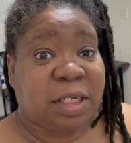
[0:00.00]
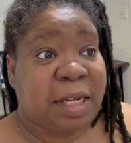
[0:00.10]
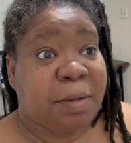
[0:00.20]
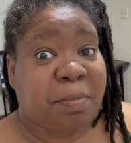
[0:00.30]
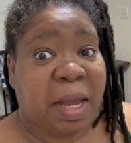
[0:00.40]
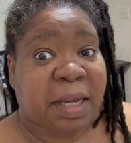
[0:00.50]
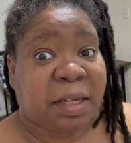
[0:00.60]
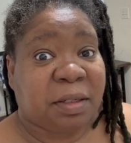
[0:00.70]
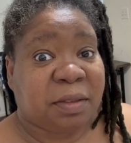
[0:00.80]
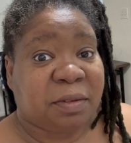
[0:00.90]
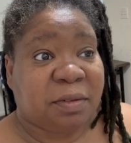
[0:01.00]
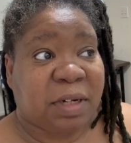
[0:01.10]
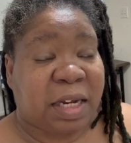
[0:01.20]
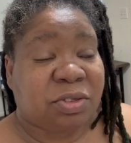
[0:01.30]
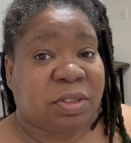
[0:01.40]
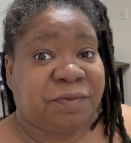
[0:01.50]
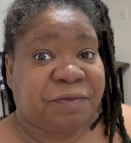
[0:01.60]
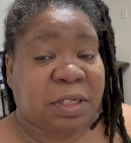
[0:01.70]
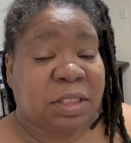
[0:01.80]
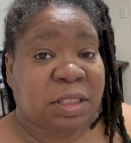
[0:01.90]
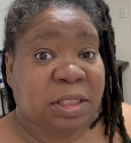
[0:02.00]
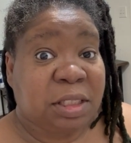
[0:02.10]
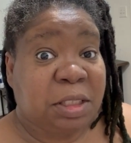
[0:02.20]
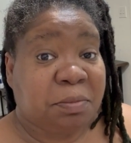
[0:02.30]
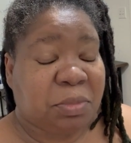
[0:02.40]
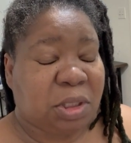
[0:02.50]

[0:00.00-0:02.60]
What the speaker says: laid back and actually fell asleep.